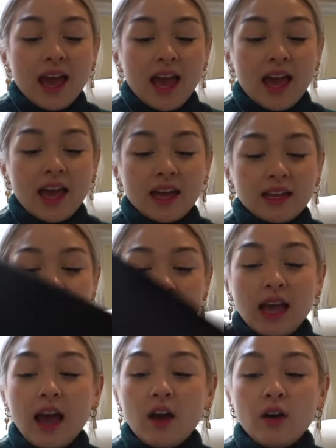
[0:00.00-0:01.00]
And
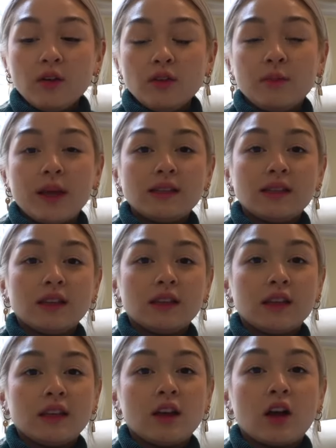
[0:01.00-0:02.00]
how you
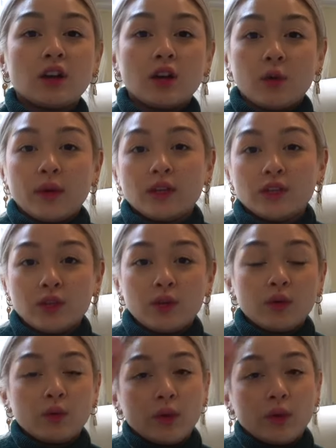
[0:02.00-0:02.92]
basically are going to